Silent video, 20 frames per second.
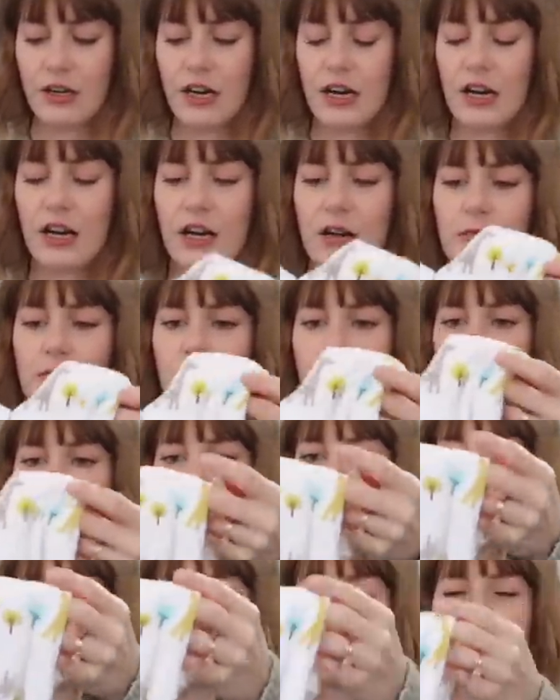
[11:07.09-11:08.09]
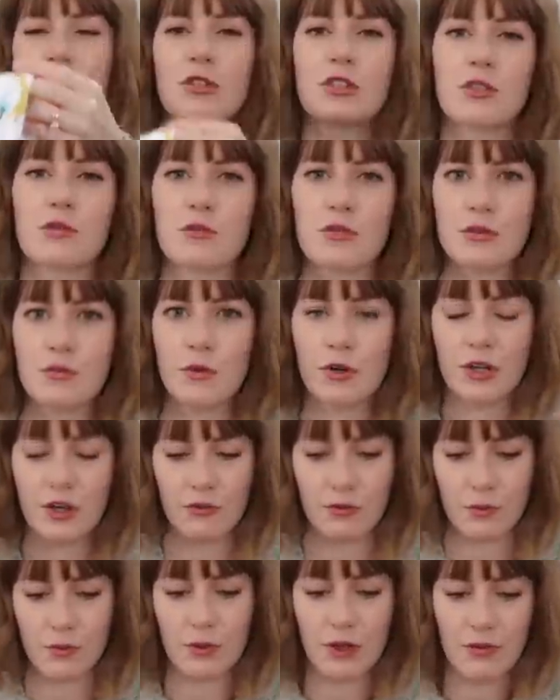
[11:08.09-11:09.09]
I put her in when she was more
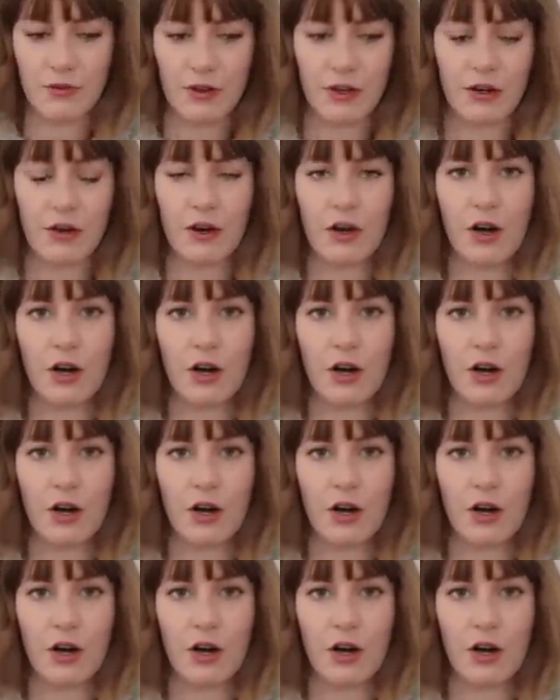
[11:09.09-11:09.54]
comfortable having her